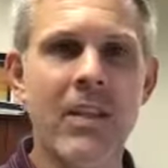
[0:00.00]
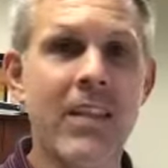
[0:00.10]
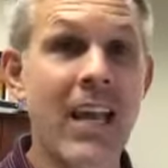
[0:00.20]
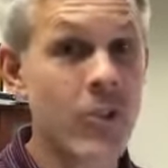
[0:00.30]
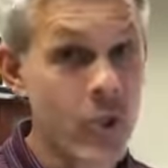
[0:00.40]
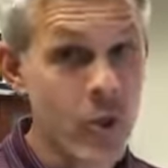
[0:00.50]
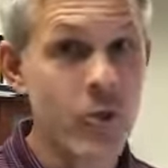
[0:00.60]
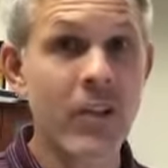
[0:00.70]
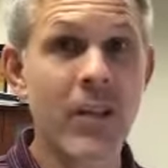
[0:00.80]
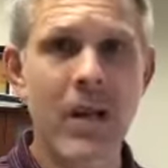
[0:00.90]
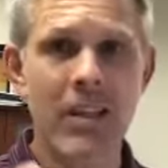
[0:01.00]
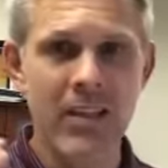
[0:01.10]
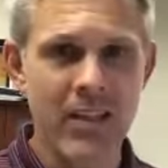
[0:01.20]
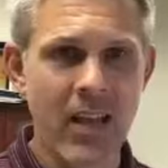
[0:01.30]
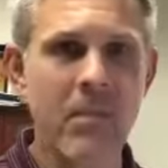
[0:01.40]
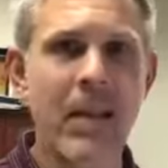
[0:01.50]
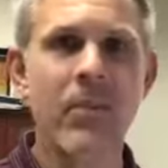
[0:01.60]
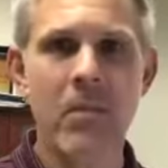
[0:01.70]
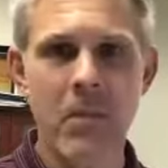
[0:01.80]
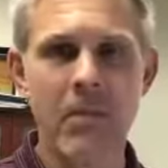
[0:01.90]
that's usually about the time that'll
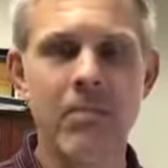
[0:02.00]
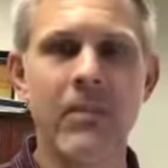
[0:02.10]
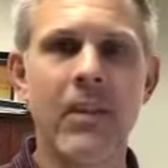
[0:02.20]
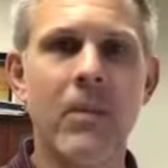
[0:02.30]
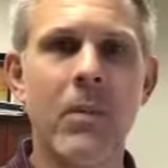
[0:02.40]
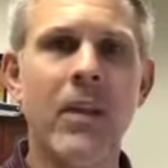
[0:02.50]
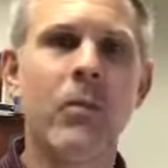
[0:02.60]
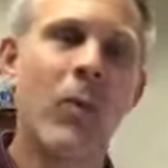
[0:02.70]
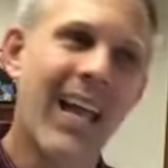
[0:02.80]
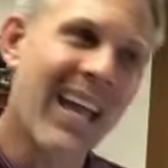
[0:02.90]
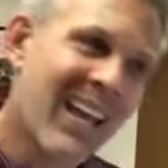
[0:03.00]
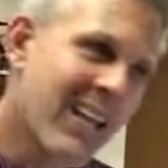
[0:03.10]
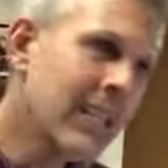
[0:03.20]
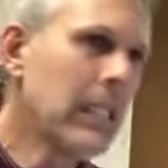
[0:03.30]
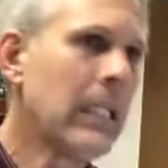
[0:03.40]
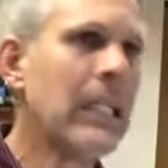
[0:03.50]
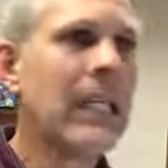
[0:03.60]
come up. It'll be like, well,